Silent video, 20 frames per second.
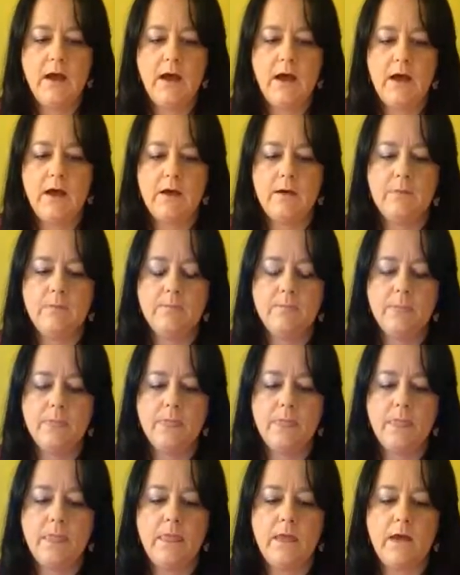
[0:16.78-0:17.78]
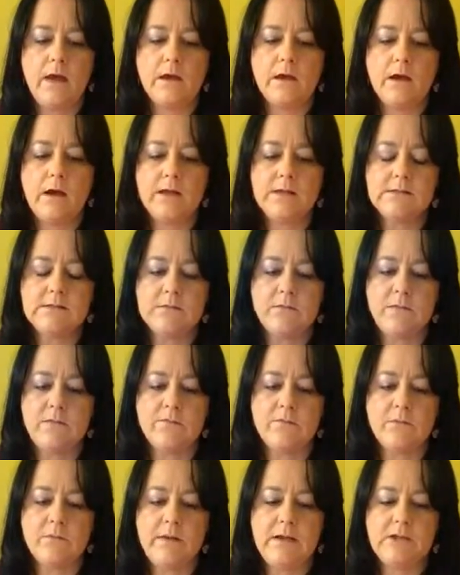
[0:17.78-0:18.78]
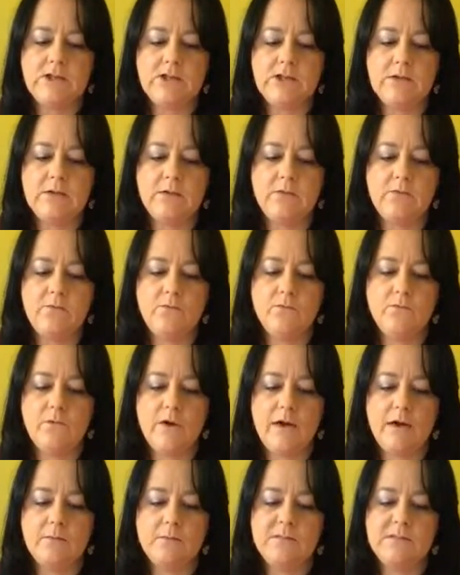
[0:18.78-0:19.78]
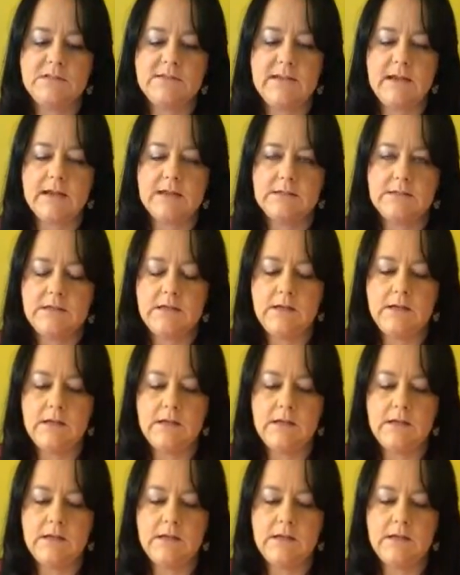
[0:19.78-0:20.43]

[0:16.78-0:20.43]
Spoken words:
I got some information from San